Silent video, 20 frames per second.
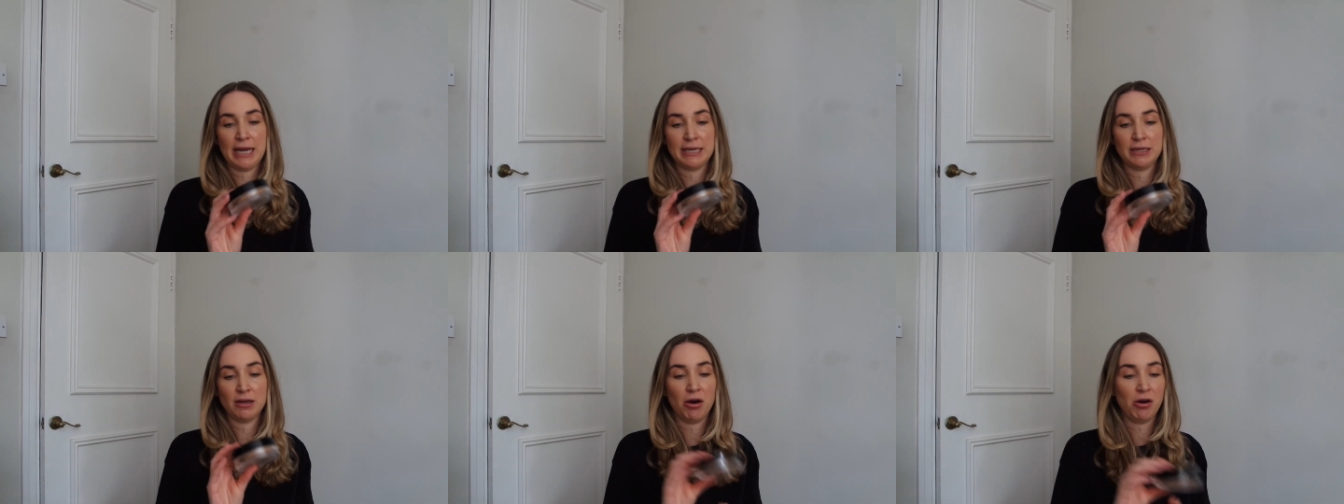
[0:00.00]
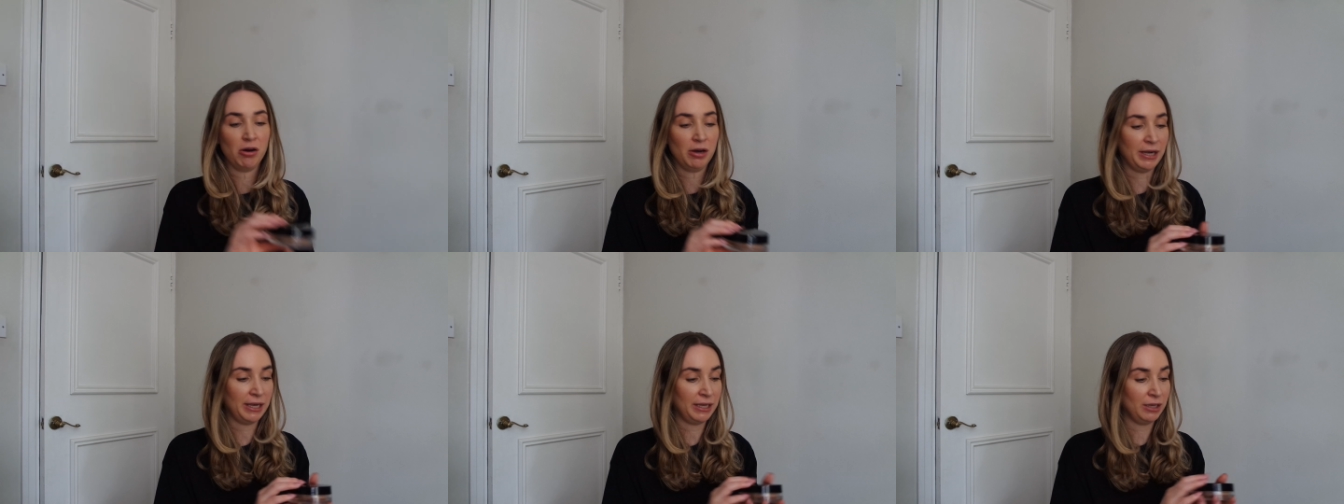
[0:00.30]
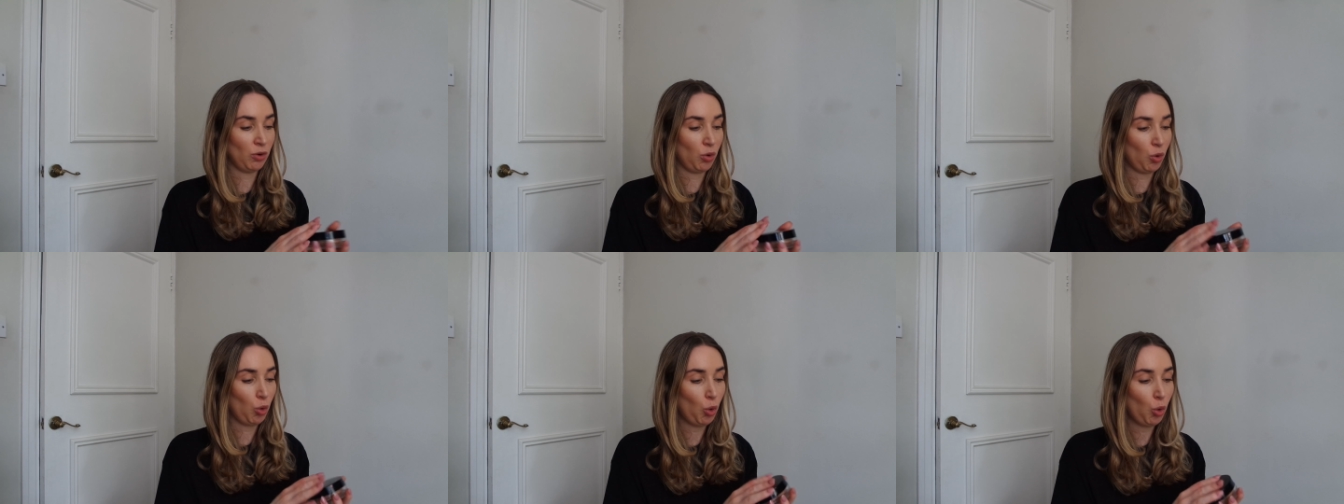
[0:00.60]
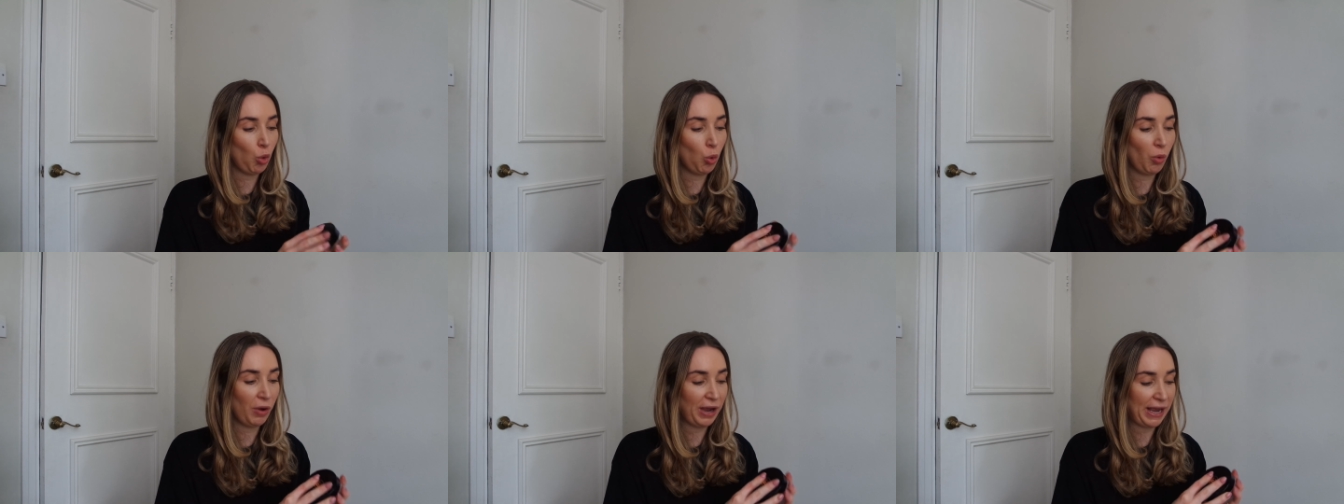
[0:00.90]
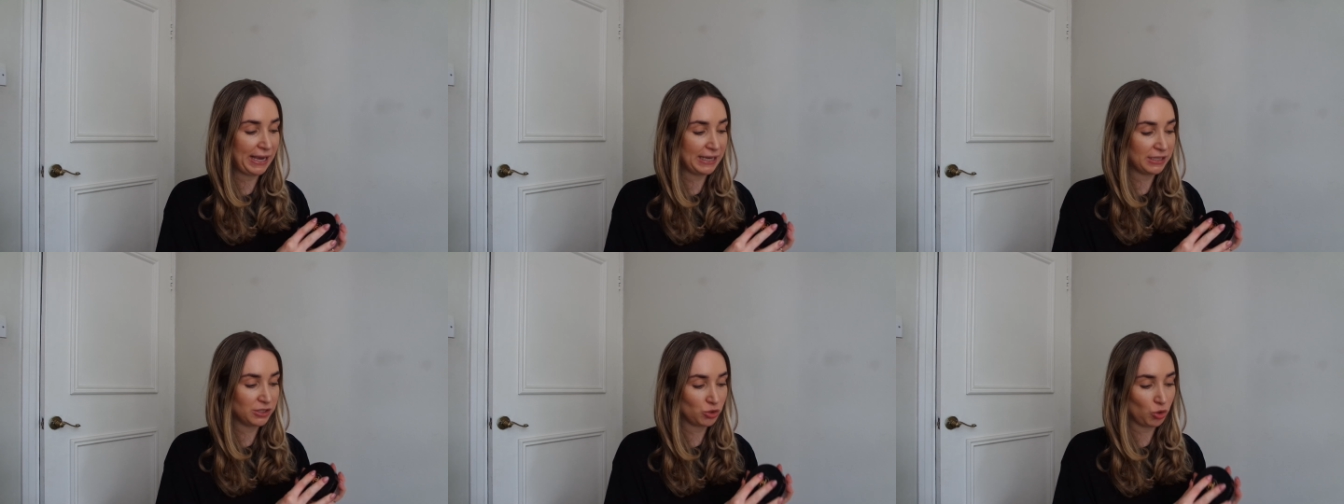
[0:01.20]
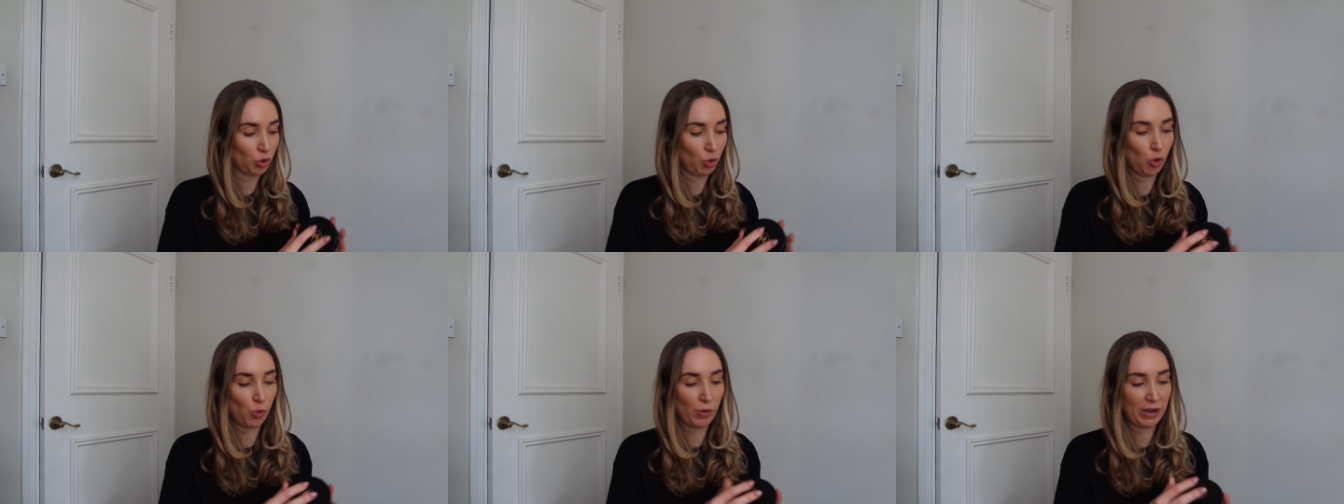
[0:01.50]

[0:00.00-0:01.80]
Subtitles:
And I always